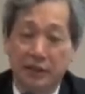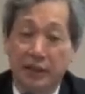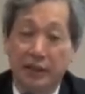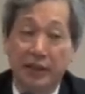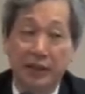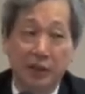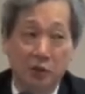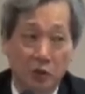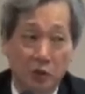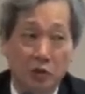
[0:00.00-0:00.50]

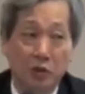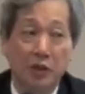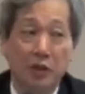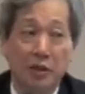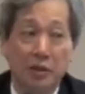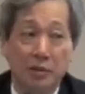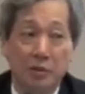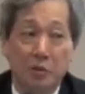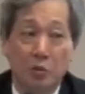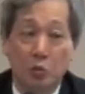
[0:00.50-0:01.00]
dialogue
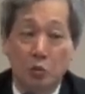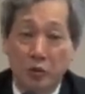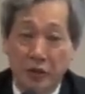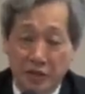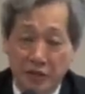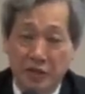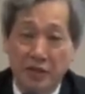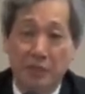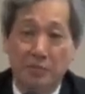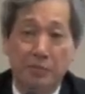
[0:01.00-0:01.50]

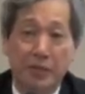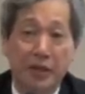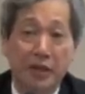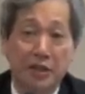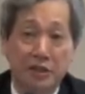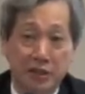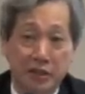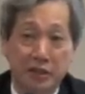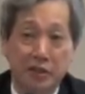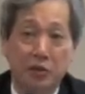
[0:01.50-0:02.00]
with
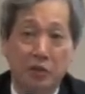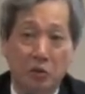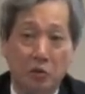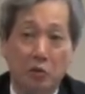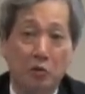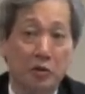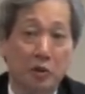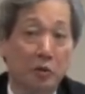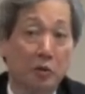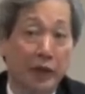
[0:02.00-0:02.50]

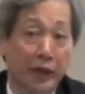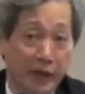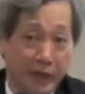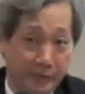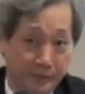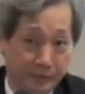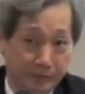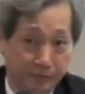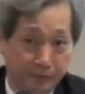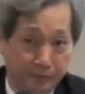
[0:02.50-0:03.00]
Beijing all the way